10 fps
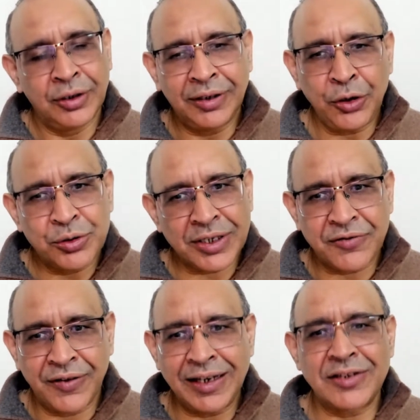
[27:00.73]
say, you just
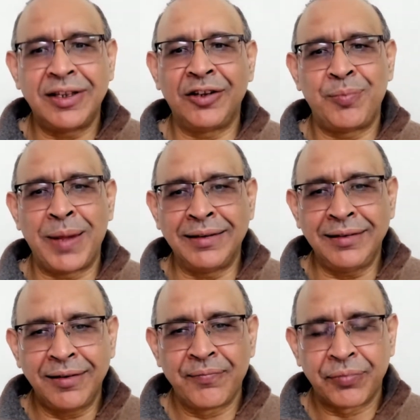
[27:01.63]
finish these pens,
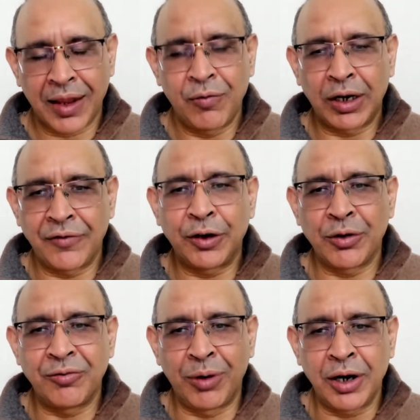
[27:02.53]
whatever you
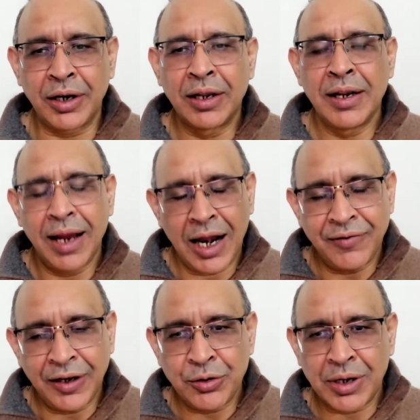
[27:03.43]
have bought, and
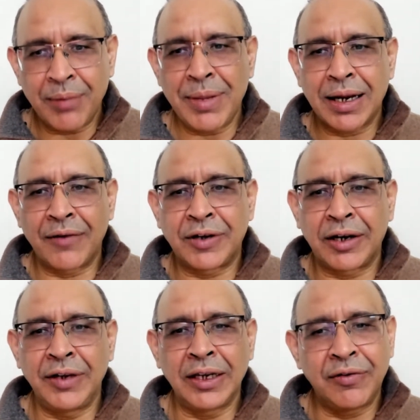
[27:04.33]
when you come back after a
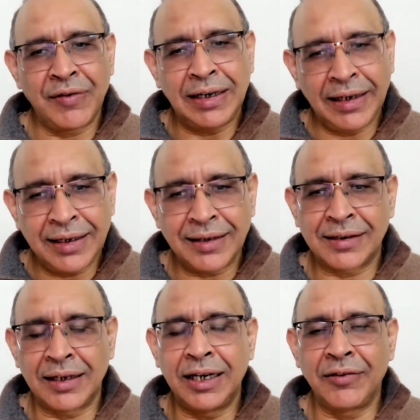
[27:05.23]
week, we will
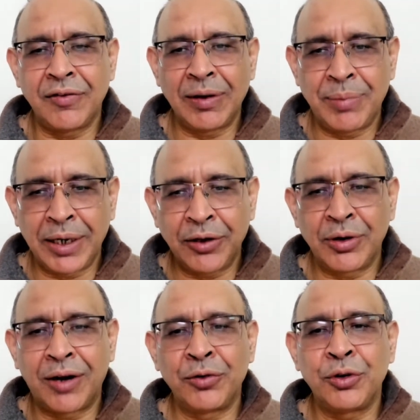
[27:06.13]
de-escalate, we will bring you
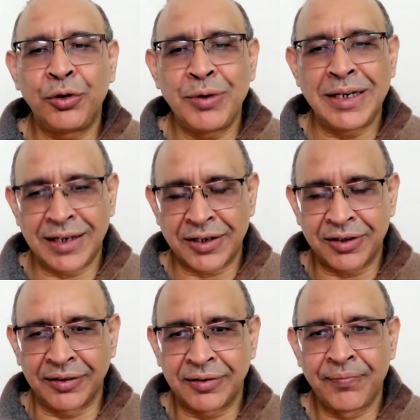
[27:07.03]
down to 2
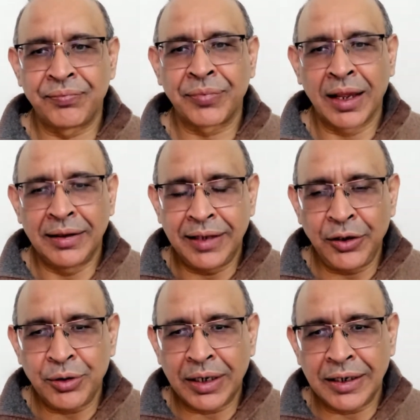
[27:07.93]
injections. Then
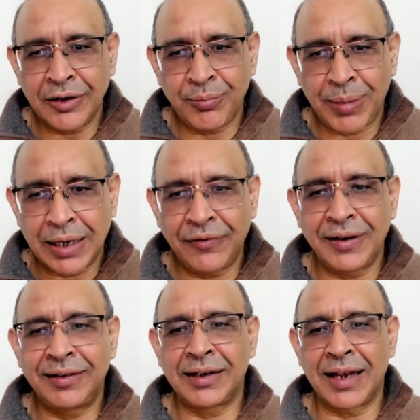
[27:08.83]
you can give
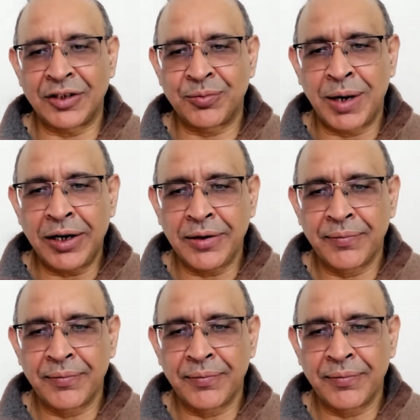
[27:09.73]
biphasic aspart